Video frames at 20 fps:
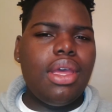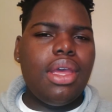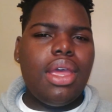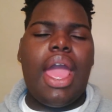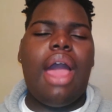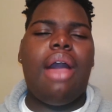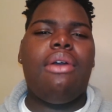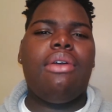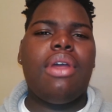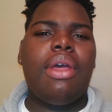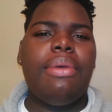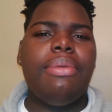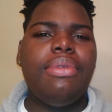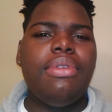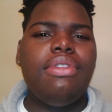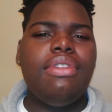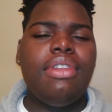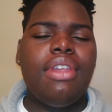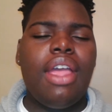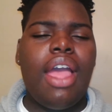Now I'm coming
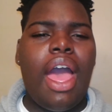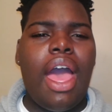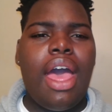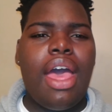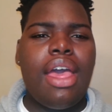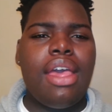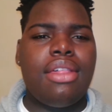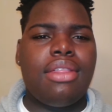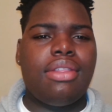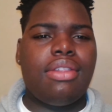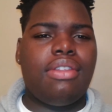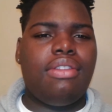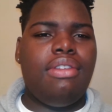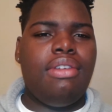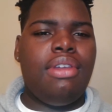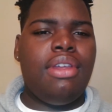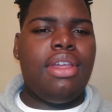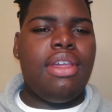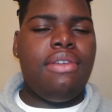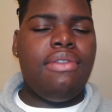to you guys
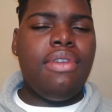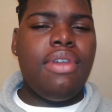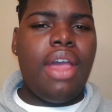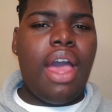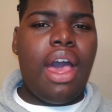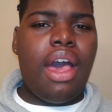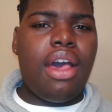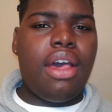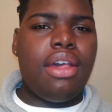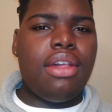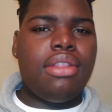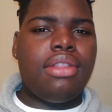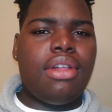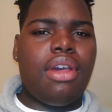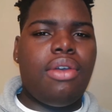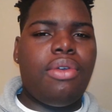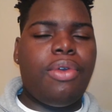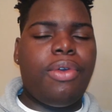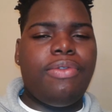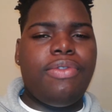to give you guys
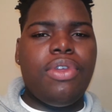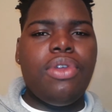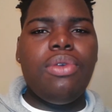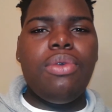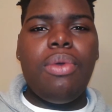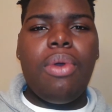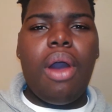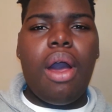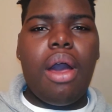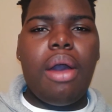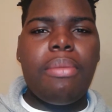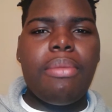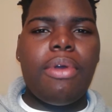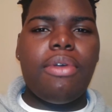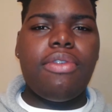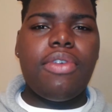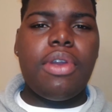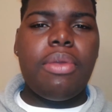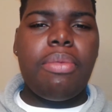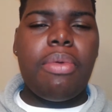a review on
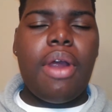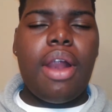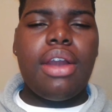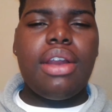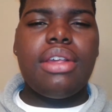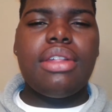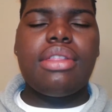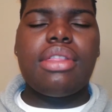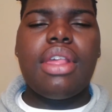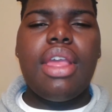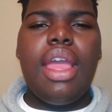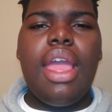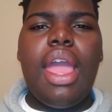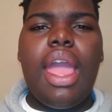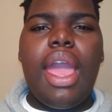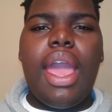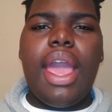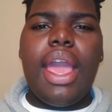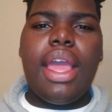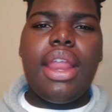both of the products,
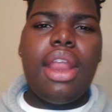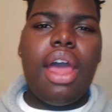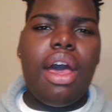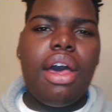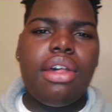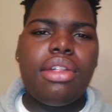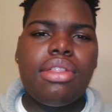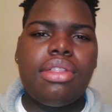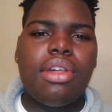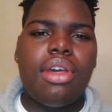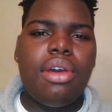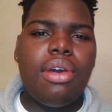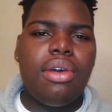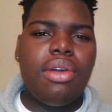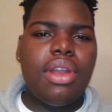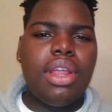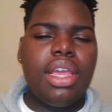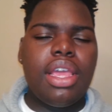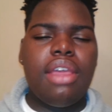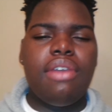and
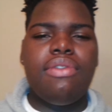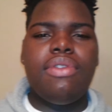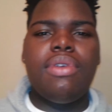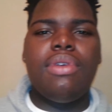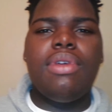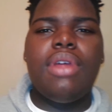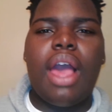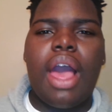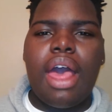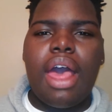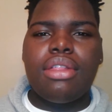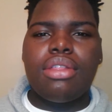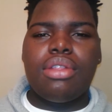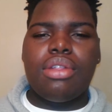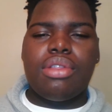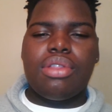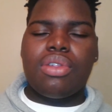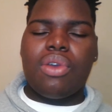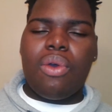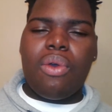also to give you guys
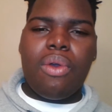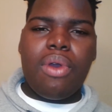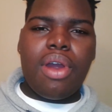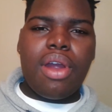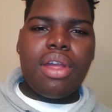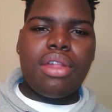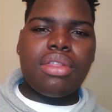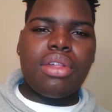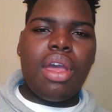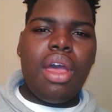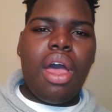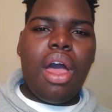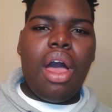the scores